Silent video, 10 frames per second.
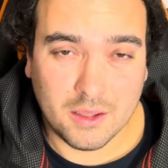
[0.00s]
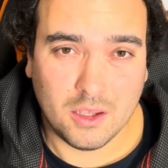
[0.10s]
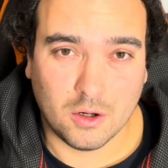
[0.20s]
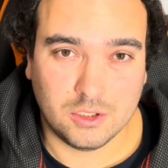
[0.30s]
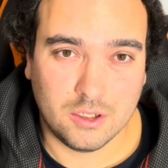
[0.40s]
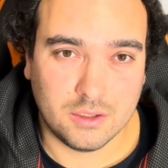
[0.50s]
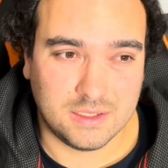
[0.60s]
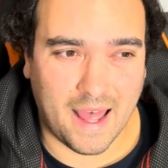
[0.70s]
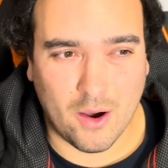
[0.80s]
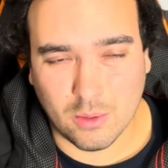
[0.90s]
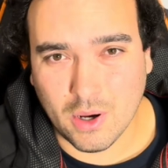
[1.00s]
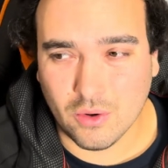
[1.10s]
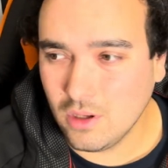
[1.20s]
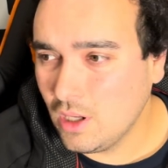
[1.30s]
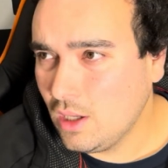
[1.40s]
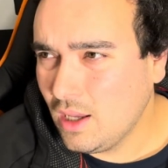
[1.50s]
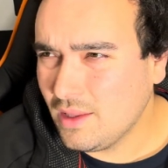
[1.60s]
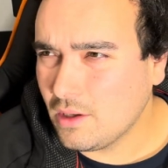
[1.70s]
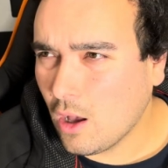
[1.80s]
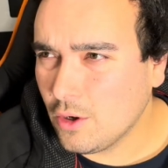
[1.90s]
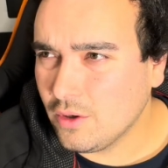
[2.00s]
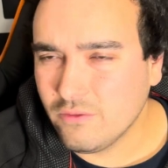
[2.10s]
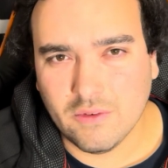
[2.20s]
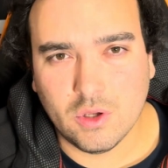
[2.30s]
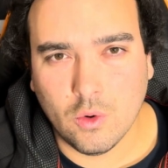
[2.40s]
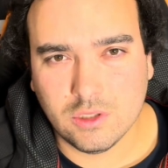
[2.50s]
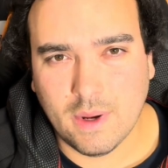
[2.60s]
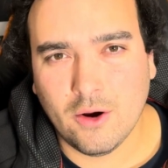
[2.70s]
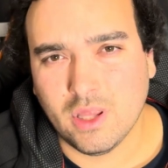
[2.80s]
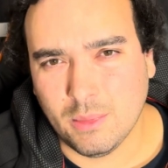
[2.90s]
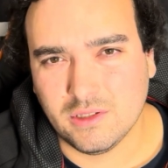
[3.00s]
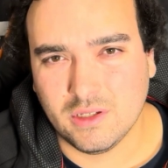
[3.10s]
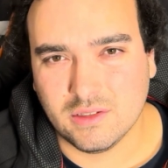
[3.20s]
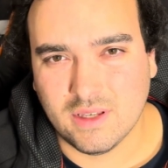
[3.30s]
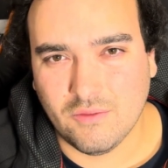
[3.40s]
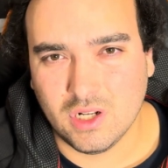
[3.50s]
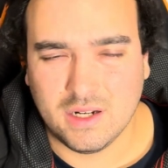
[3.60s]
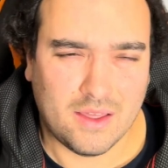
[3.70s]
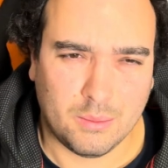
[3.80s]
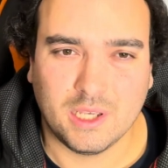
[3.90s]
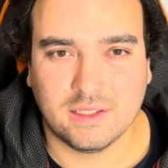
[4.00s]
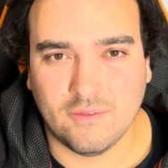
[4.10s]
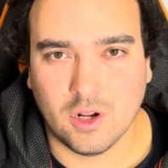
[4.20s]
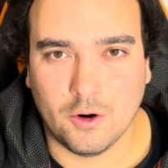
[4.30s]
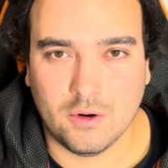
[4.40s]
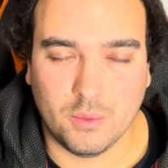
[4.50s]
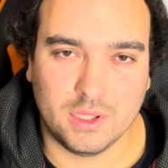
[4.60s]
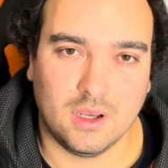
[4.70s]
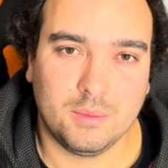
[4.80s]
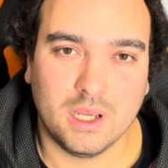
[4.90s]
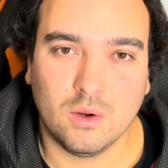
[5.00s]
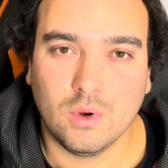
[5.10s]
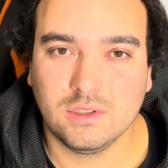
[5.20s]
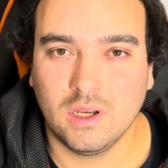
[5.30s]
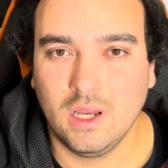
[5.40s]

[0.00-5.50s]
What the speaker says: The Artura is down about, I think, 150 horsepower. They make 670 now. They make 700 with the updated ones.